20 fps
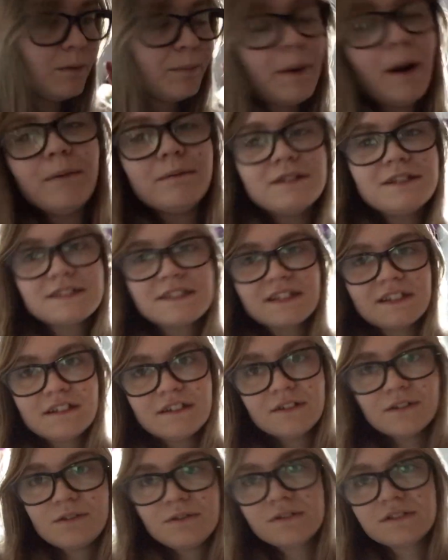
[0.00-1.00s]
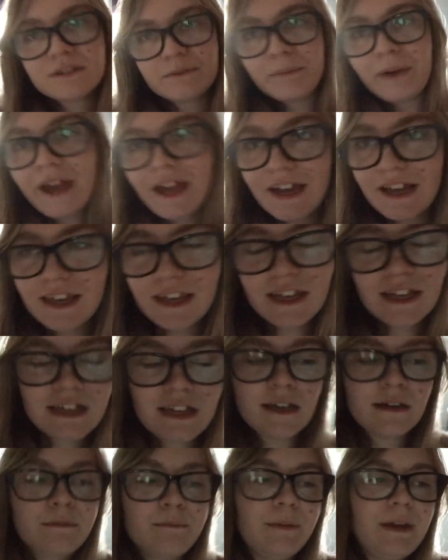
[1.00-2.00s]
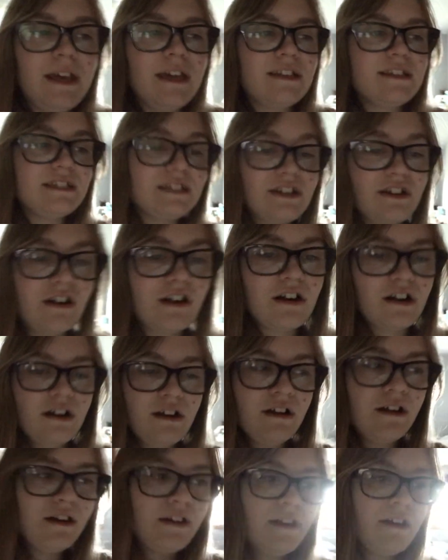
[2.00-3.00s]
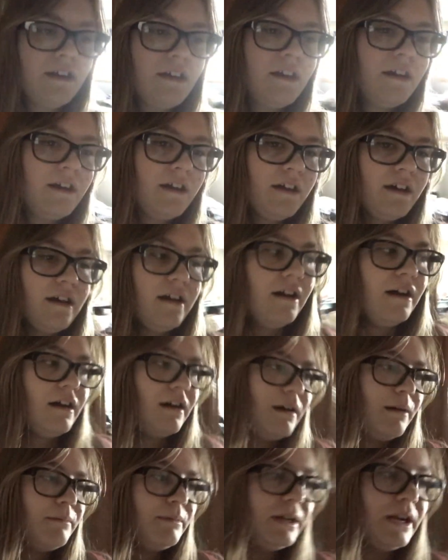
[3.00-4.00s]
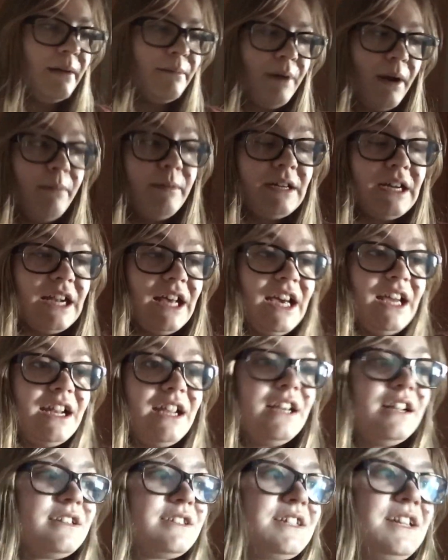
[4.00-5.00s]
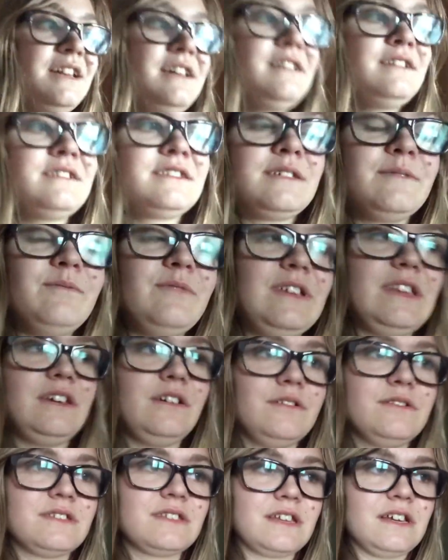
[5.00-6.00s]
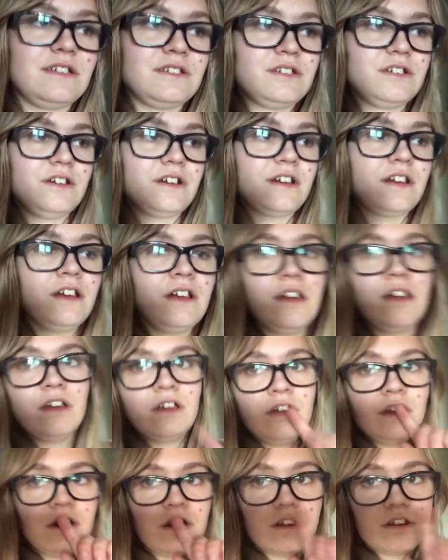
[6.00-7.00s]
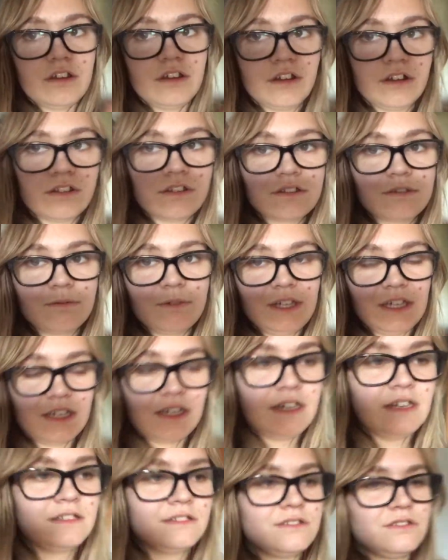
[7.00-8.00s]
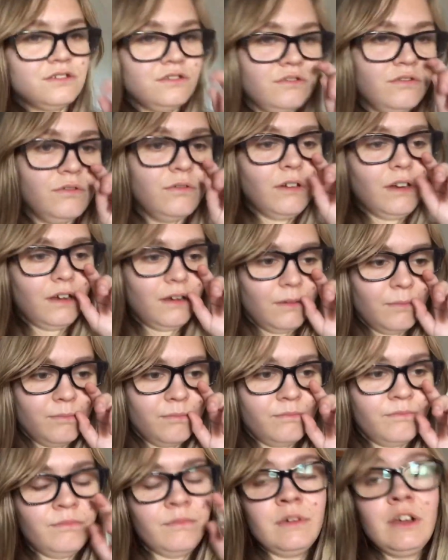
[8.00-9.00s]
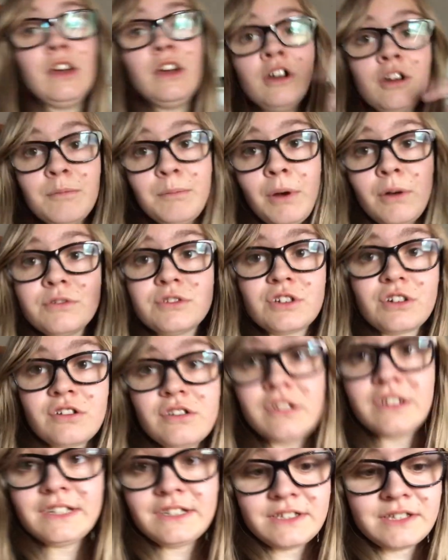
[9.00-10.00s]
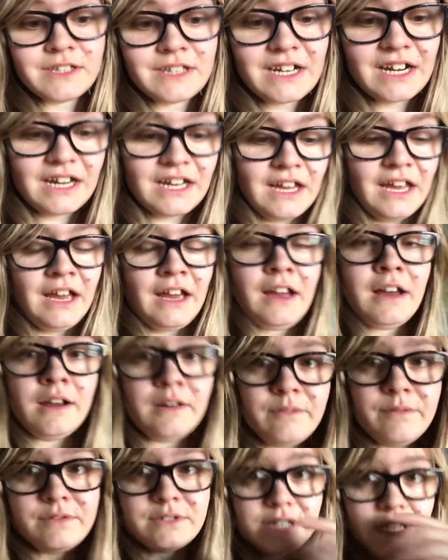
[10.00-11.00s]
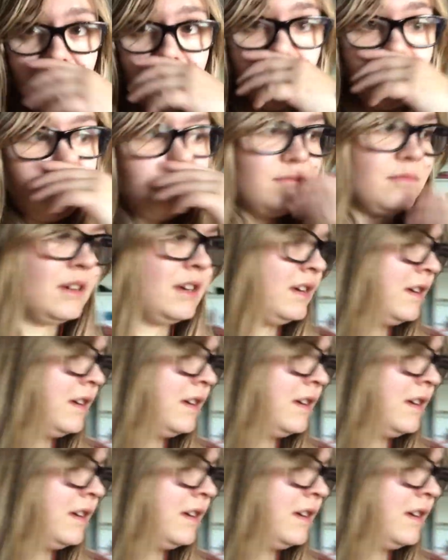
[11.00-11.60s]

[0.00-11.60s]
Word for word: we're probably just gonna do some packing, make dinner, um, and I'm probably gonna edit some videos that I took earlier this week to um, post early so that I have time